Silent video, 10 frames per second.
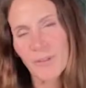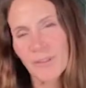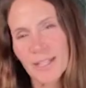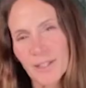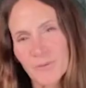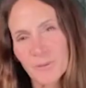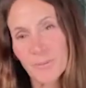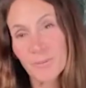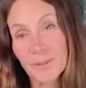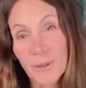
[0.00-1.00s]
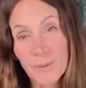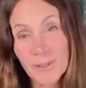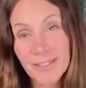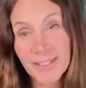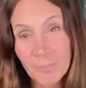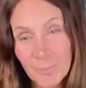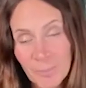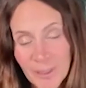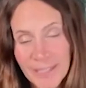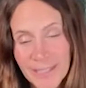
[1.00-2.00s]
thank you for noticing and
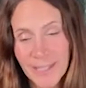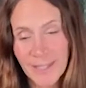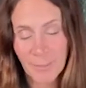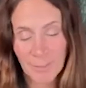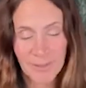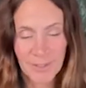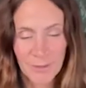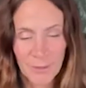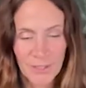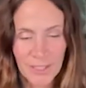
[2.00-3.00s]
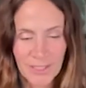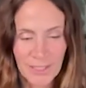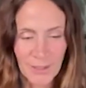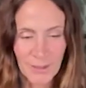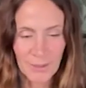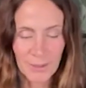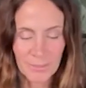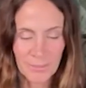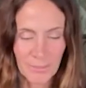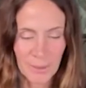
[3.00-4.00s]
bringing that up. It's interesting to hear
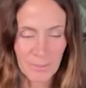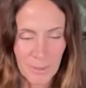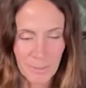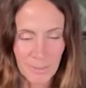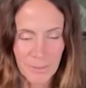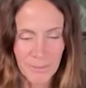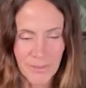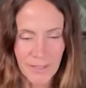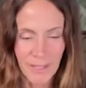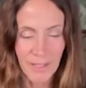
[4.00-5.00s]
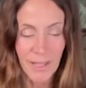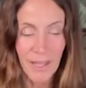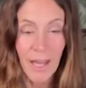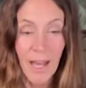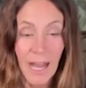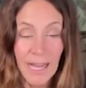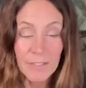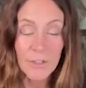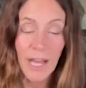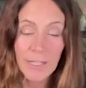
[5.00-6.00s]
what people think.
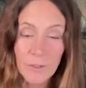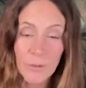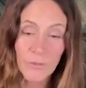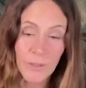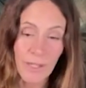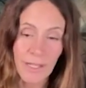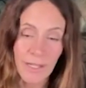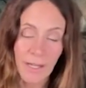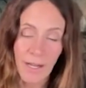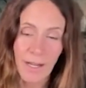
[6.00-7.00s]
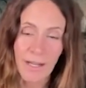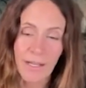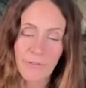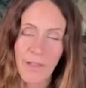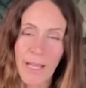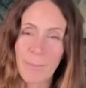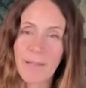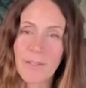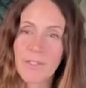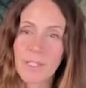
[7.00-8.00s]
I do feel like I fly by
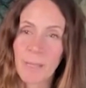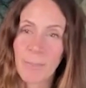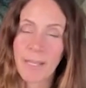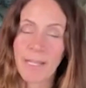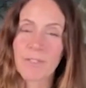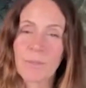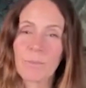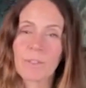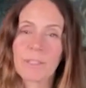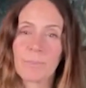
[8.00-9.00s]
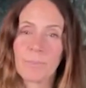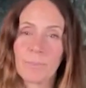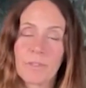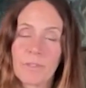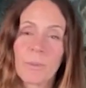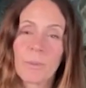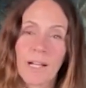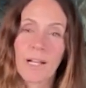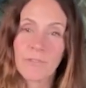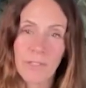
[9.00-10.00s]
the seat of my pants and really do what
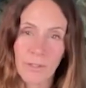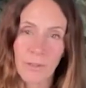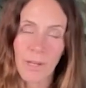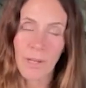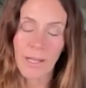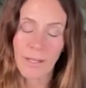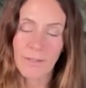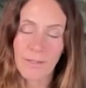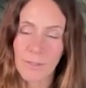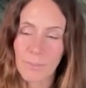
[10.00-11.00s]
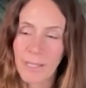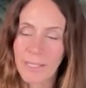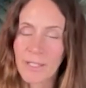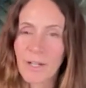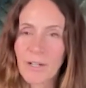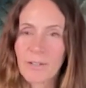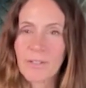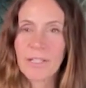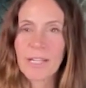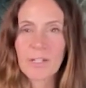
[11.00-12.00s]
I feel, depending on the
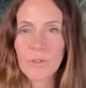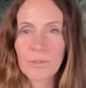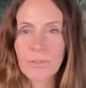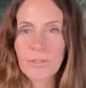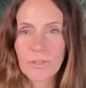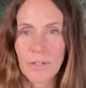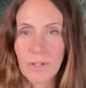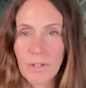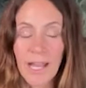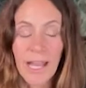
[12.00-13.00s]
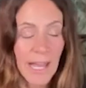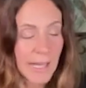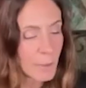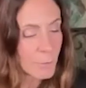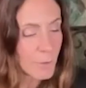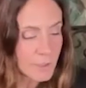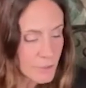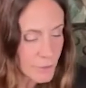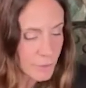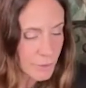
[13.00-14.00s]
nature of the song. And I really
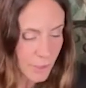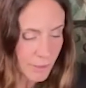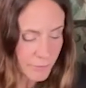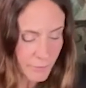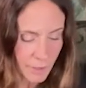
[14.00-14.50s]
do love